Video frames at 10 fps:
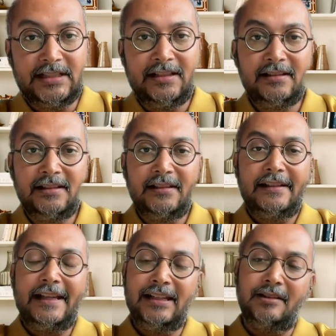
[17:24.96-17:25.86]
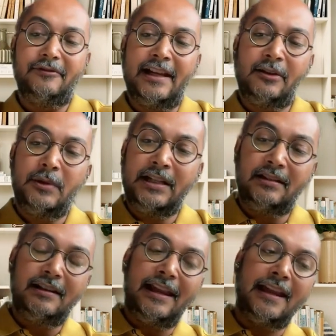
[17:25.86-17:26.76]
right? And in fact,
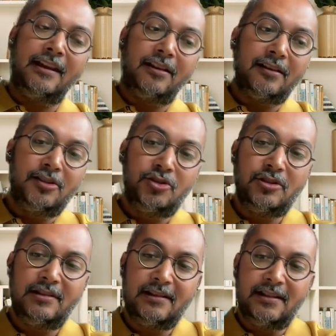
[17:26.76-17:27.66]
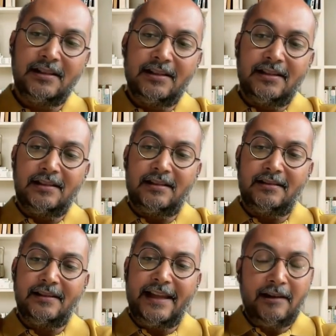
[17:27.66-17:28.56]
we encourage
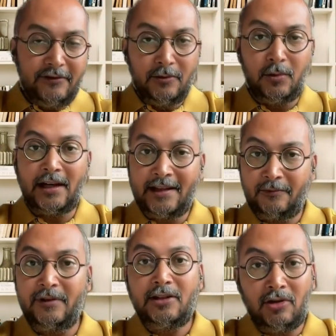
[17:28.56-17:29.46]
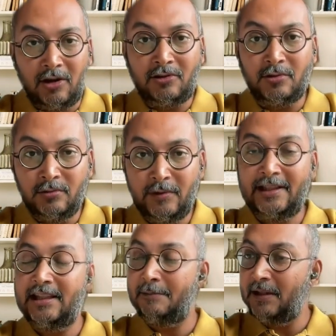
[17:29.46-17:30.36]
everyone that we talk to,
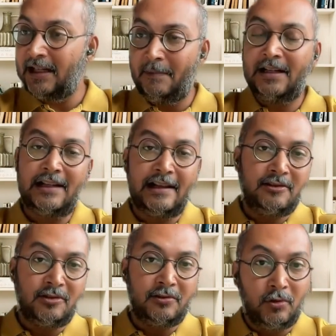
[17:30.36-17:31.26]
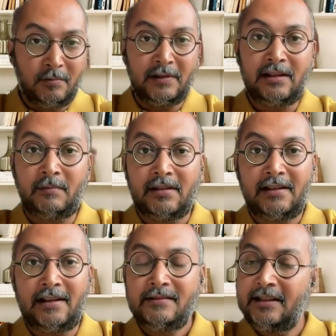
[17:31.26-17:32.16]
whether they become our clients or don't become our
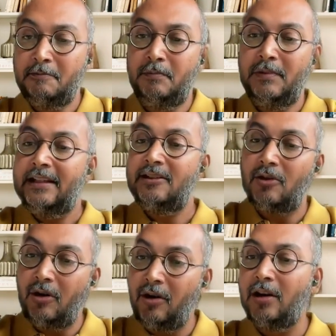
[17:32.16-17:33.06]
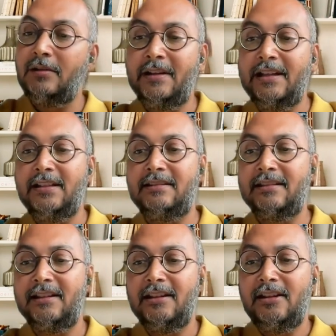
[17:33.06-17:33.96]
clients, that please
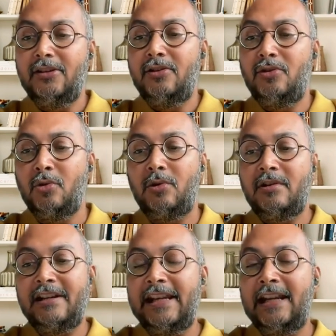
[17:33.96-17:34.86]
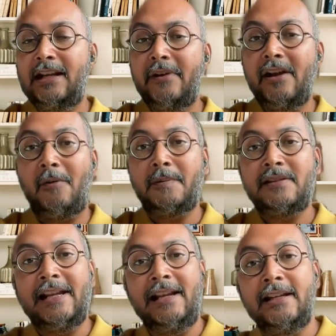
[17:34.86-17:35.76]
always don't take away
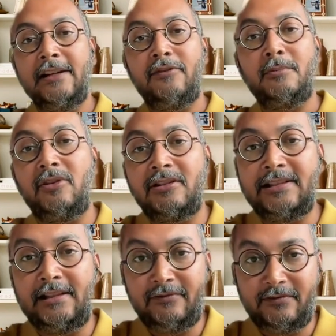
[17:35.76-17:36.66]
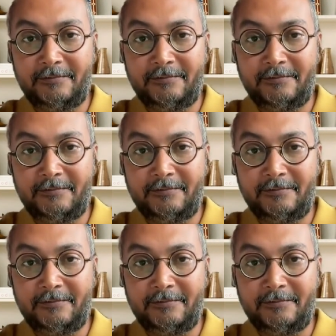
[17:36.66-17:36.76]
optionality from yourself,